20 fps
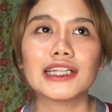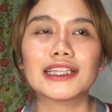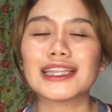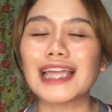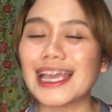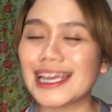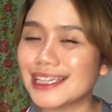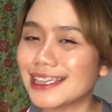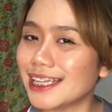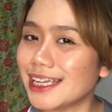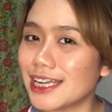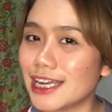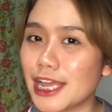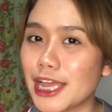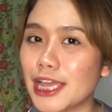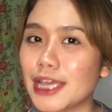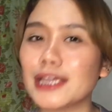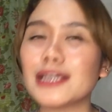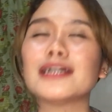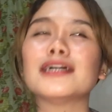
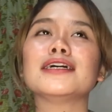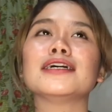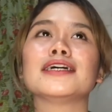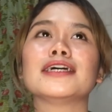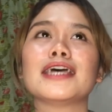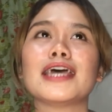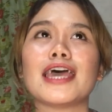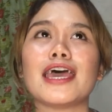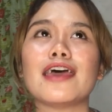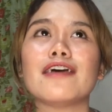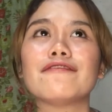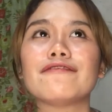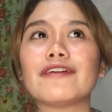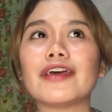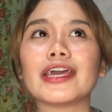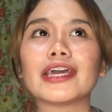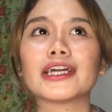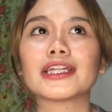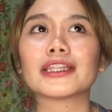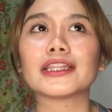tightening
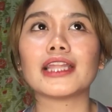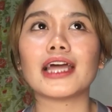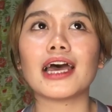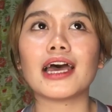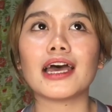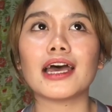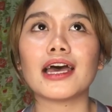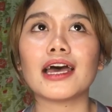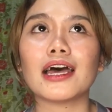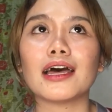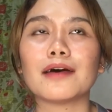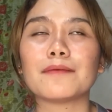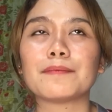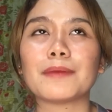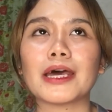effect na